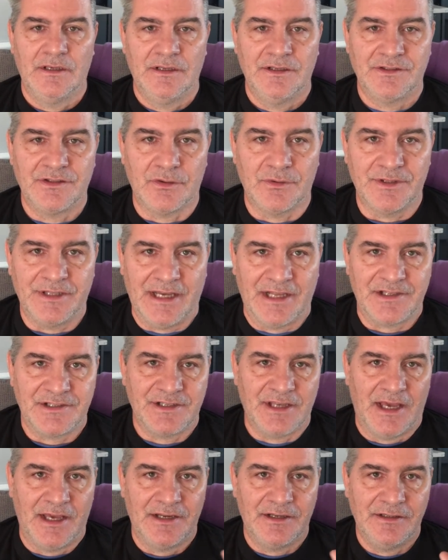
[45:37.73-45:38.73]
So with that
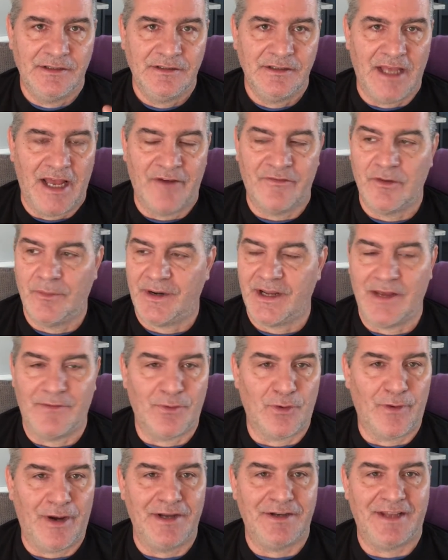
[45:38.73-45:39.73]
said, everybody have a
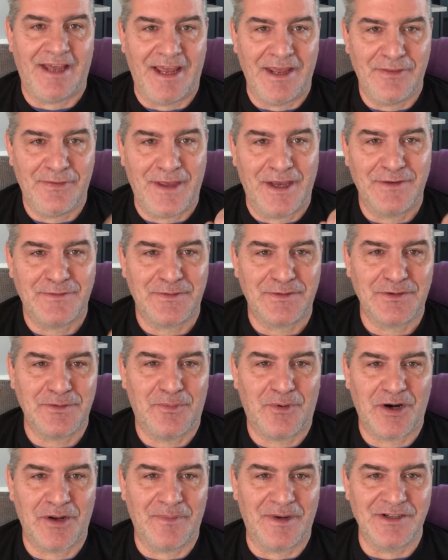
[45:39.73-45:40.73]
great day. Thanks for
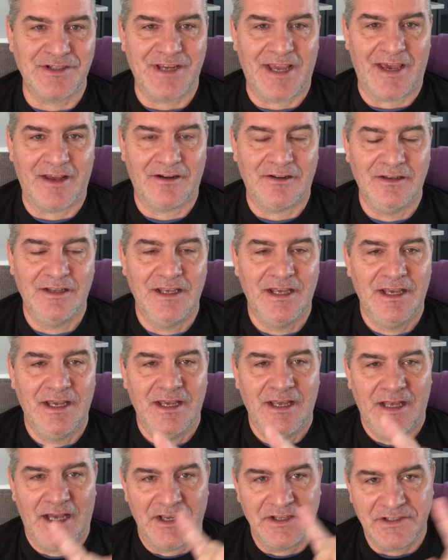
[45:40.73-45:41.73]
supporting my channel.
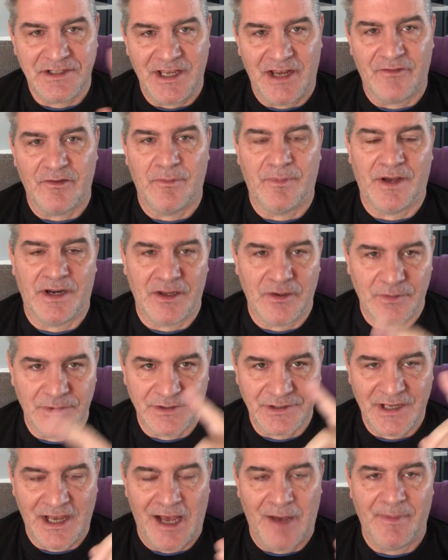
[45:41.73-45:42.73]
I see everybody was
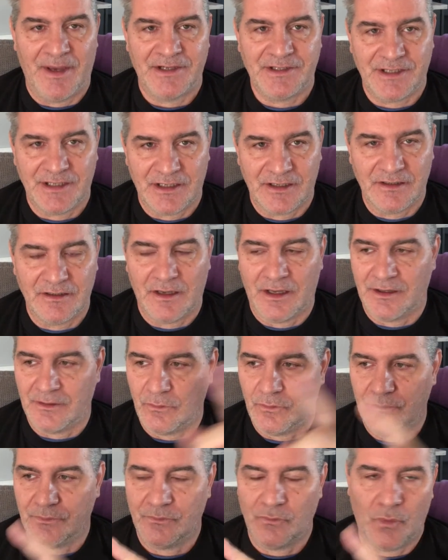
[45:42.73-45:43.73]
commenting and
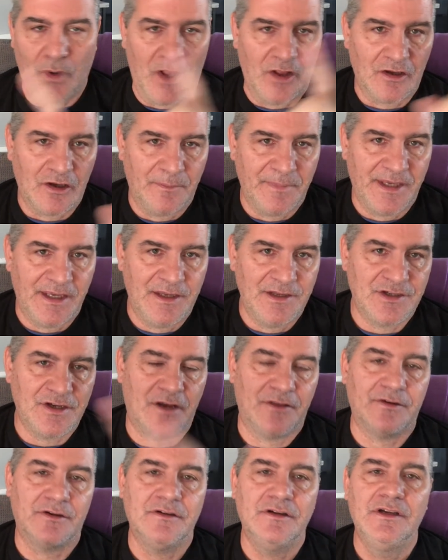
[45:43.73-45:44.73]
welcoming each
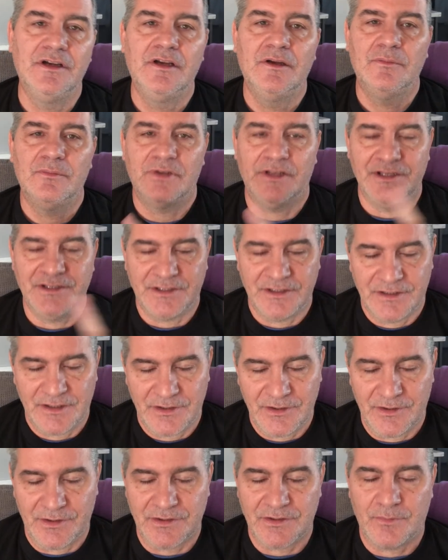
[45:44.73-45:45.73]
other. Please
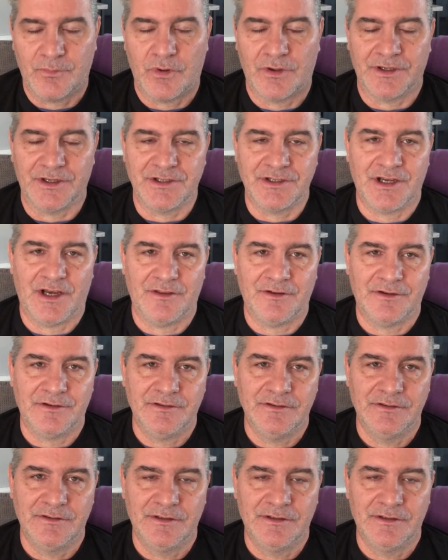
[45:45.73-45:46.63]
continue to support each other